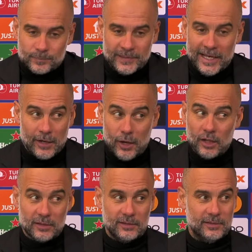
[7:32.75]
they are
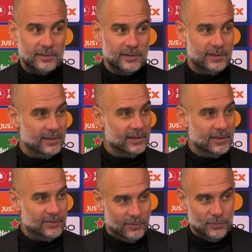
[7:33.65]
not.
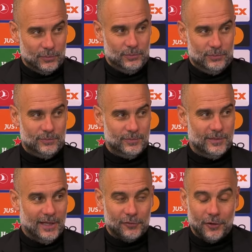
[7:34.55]
So
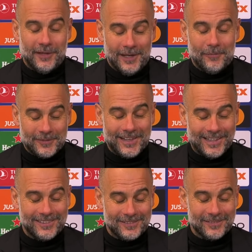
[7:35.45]
I saw the games
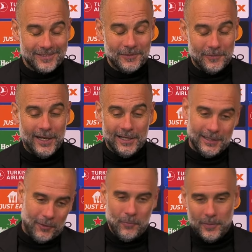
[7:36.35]
against
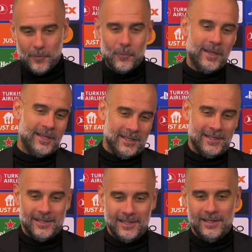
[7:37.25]
United, a home and away,
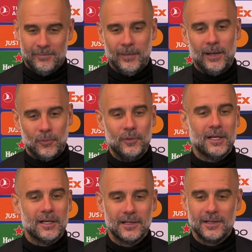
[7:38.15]
and in Bayern
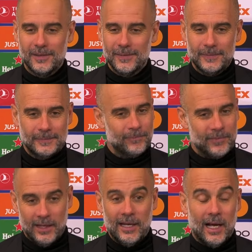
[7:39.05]
Munich,
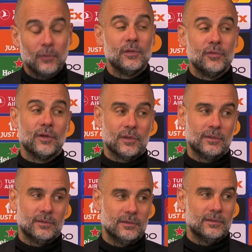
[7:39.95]
and how
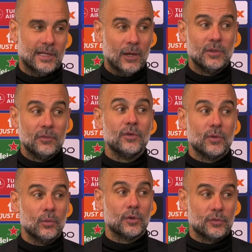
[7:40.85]

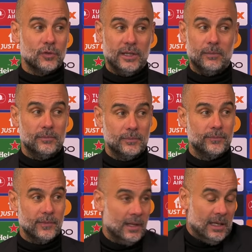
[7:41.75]
difficult it was for them.
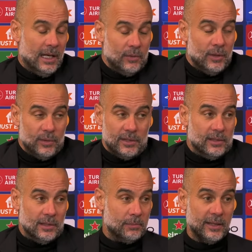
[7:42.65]
And I knew it,
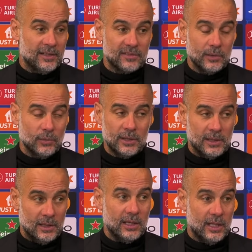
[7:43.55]
and the players knew
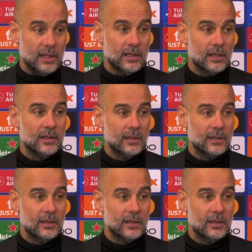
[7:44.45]
it, and they